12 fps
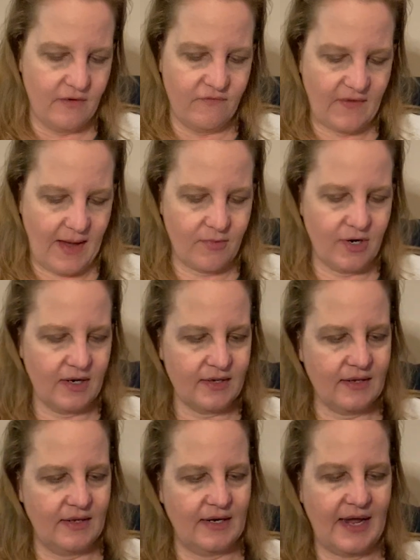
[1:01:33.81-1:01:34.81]
fabric,
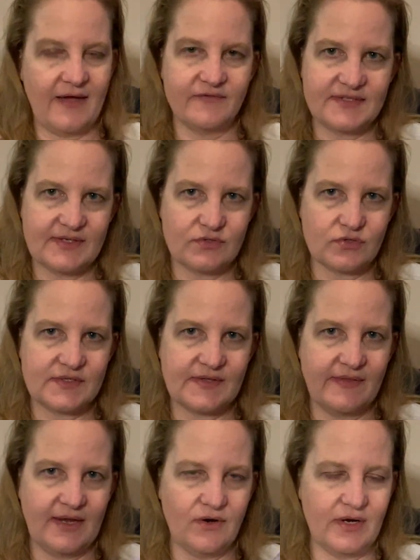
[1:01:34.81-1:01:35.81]
and I have scissors in
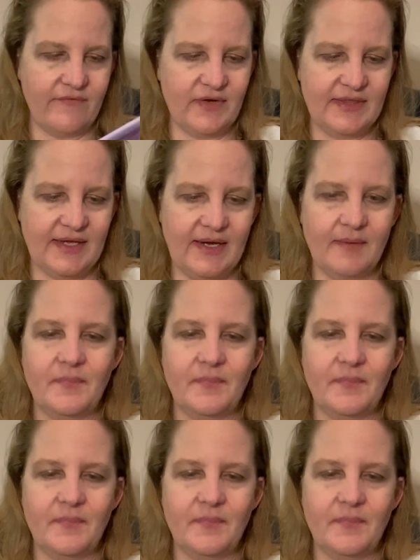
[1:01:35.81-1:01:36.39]
there and everything.